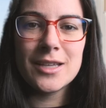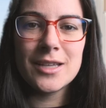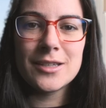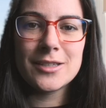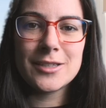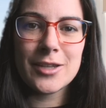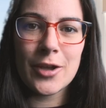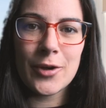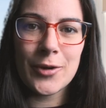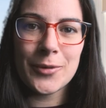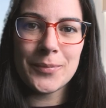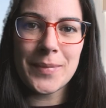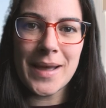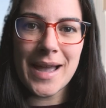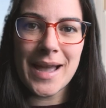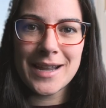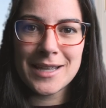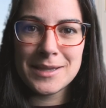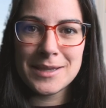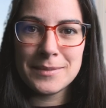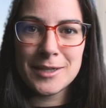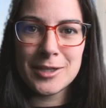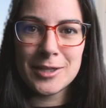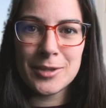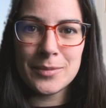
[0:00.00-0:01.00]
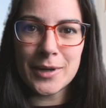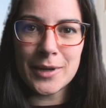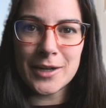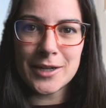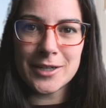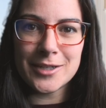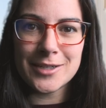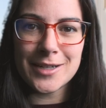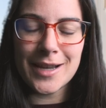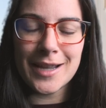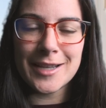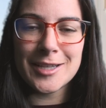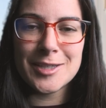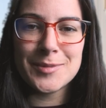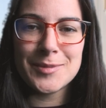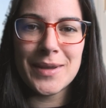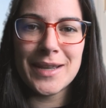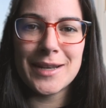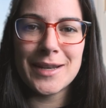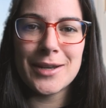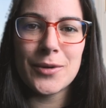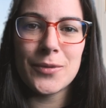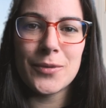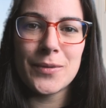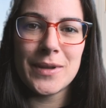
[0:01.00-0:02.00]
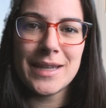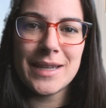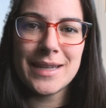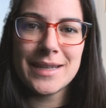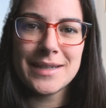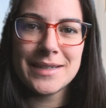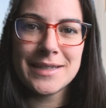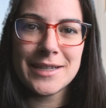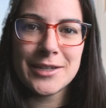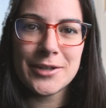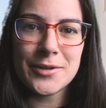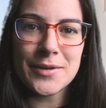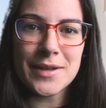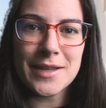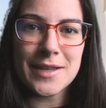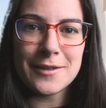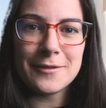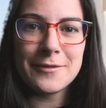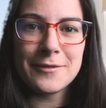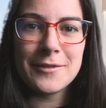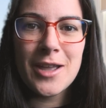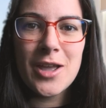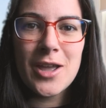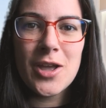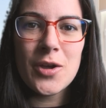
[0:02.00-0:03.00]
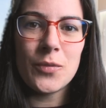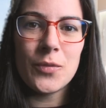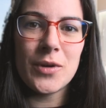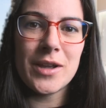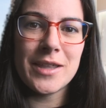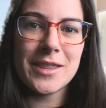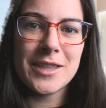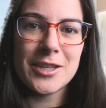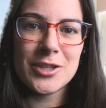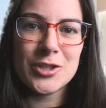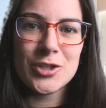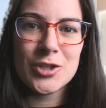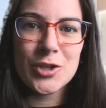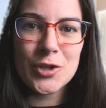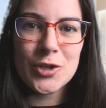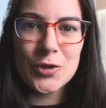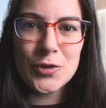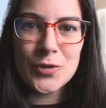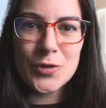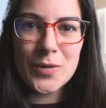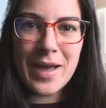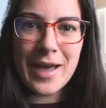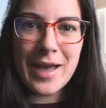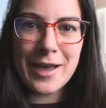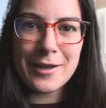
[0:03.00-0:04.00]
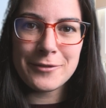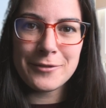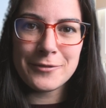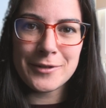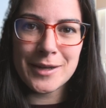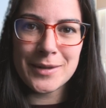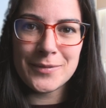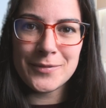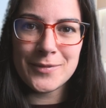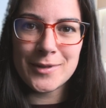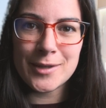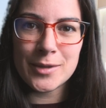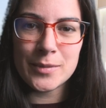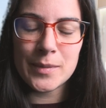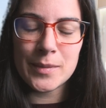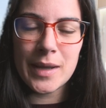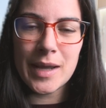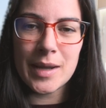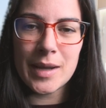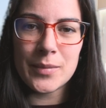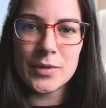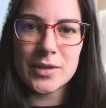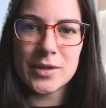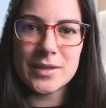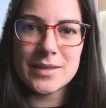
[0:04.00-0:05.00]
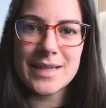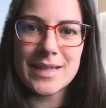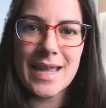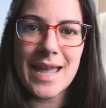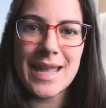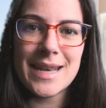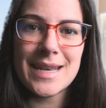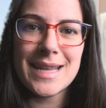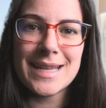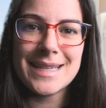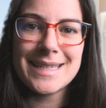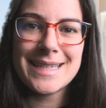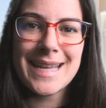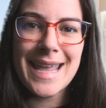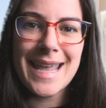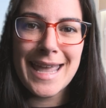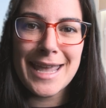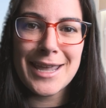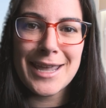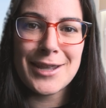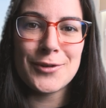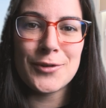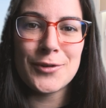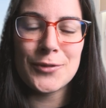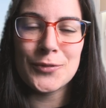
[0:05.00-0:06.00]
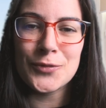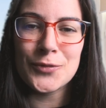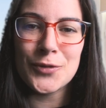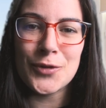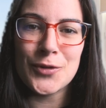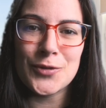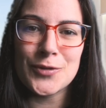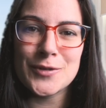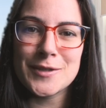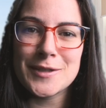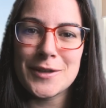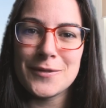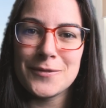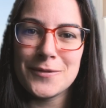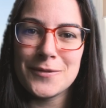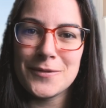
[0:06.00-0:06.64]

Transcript: So back in the middle of March, I spent a week in Tenerife with 2 half-frame film cameras and 10 rolls of